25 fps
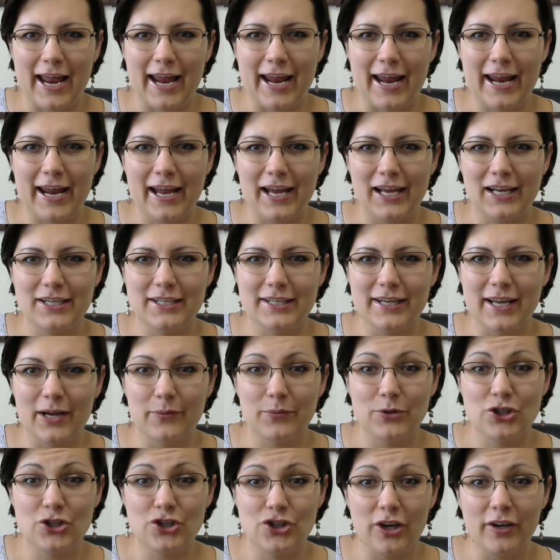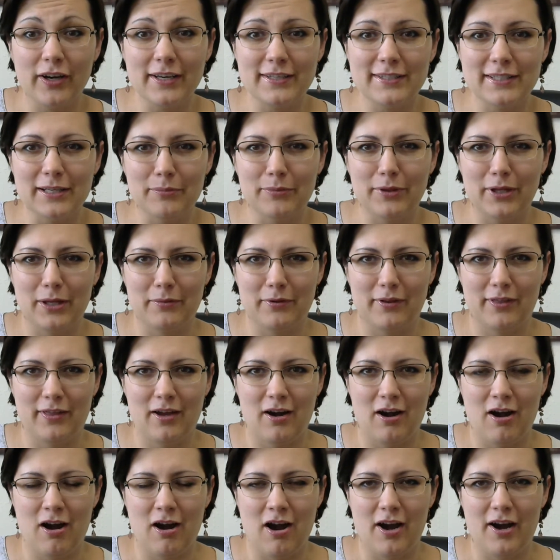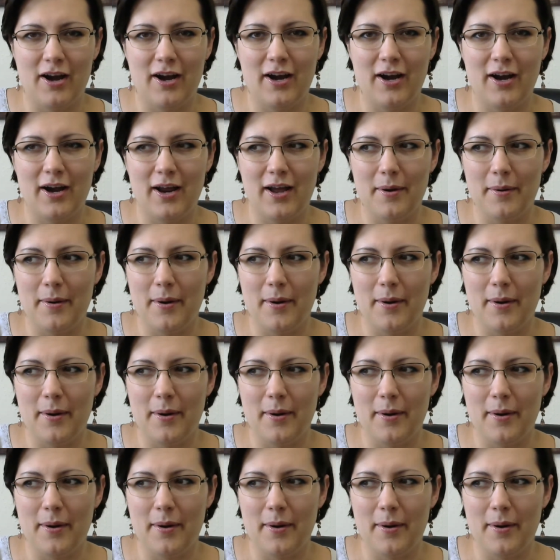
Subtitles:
And I was sharing something with her